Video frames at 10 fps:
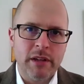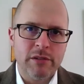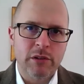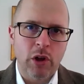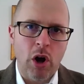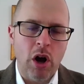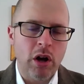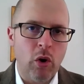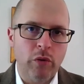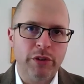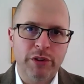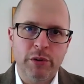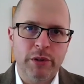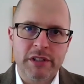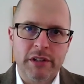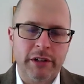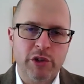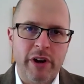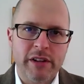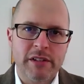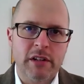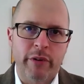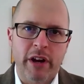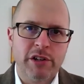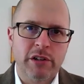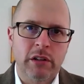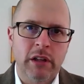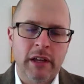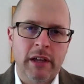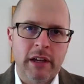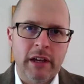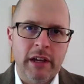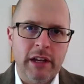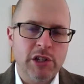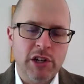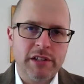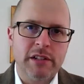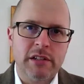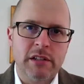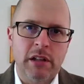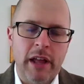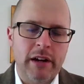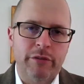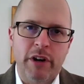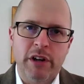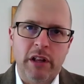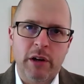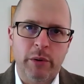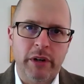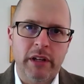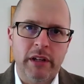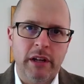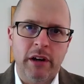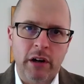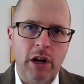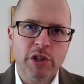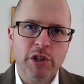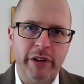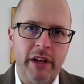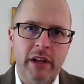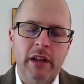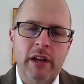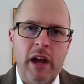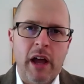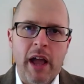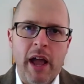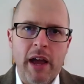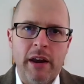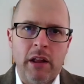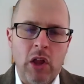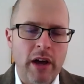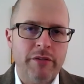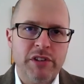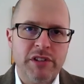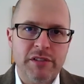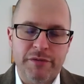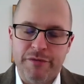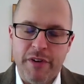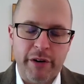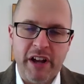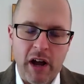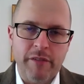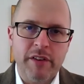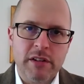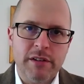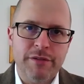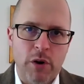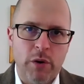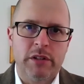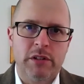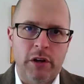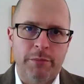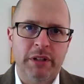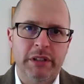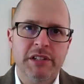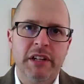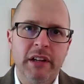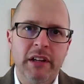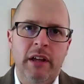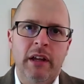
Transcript: is long overdue to start addressing racial injustice and the lack of racial equity in our country. And a lot of this is very obviously focused on policing